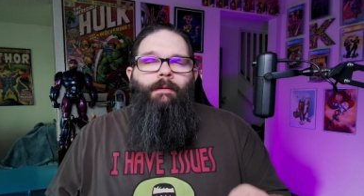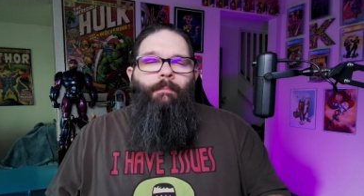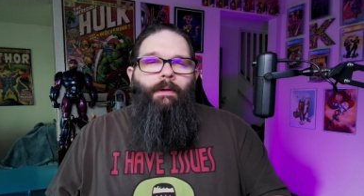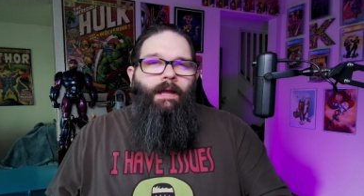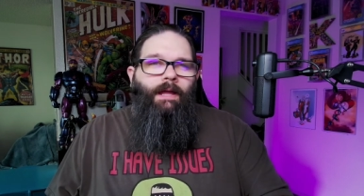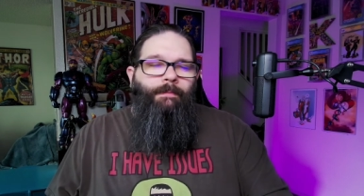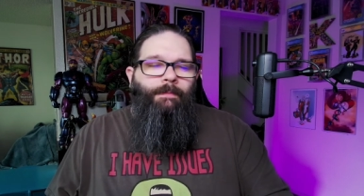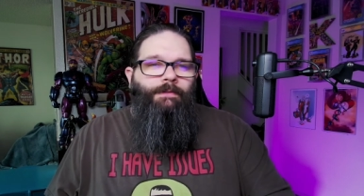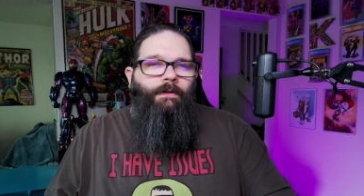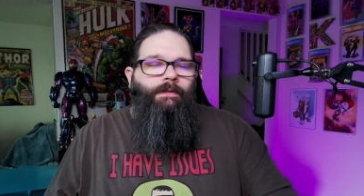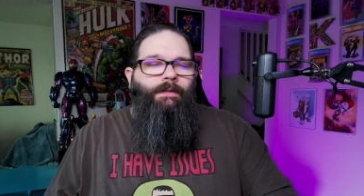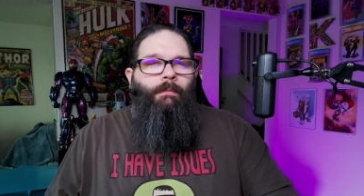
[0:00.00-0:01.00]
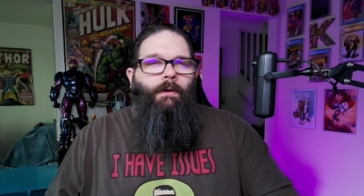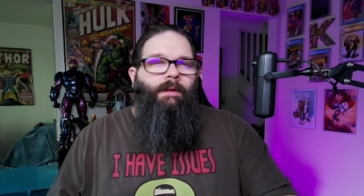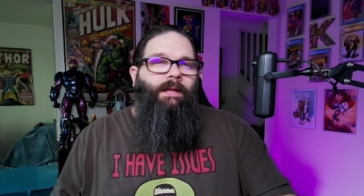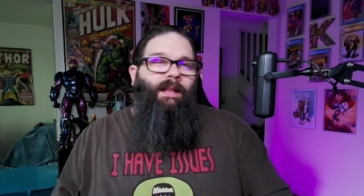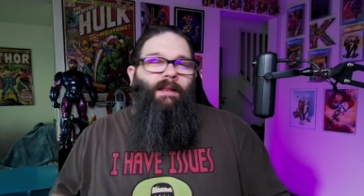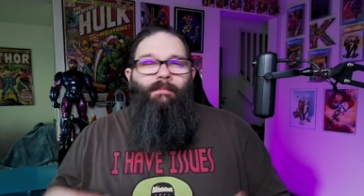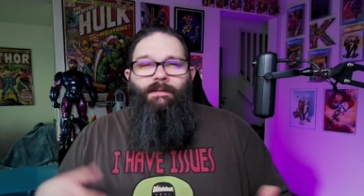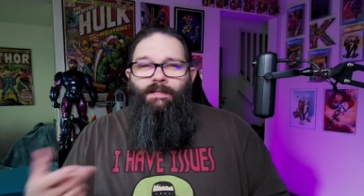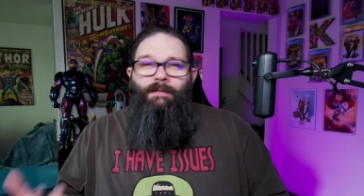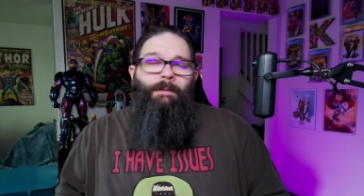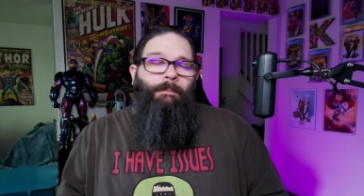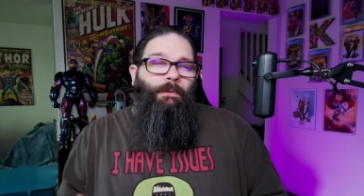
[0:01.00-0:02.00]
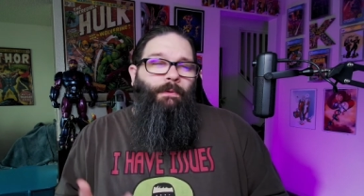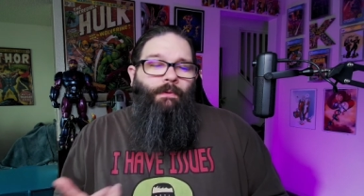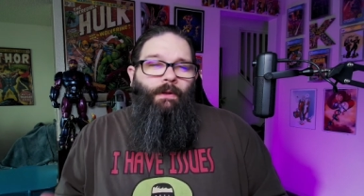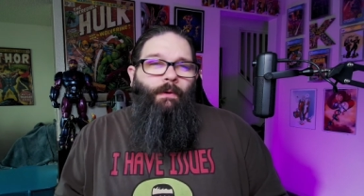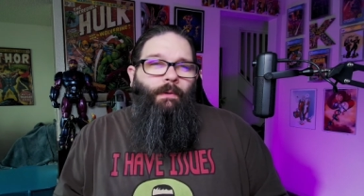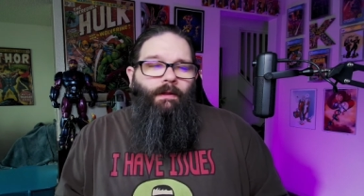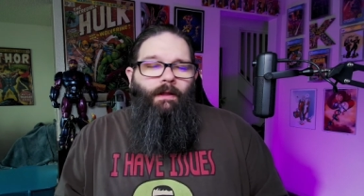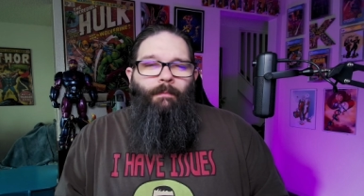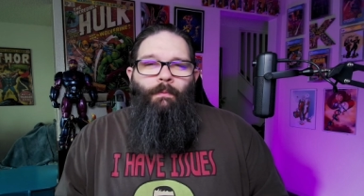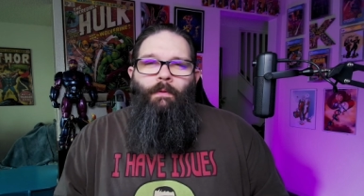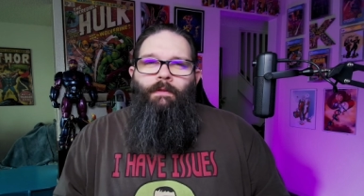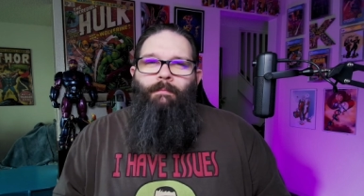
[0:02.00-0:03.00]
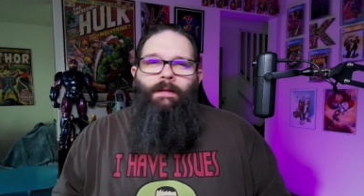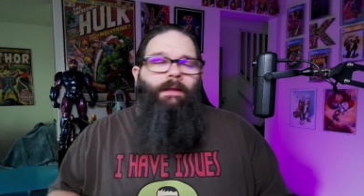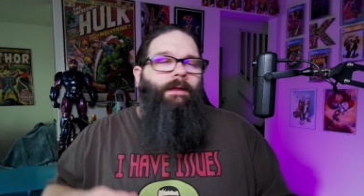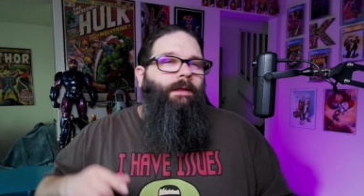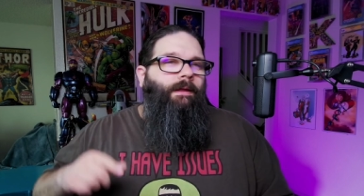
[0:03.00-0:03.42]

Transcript: but I am observing the market and I'm listening to people who know a lot more than me.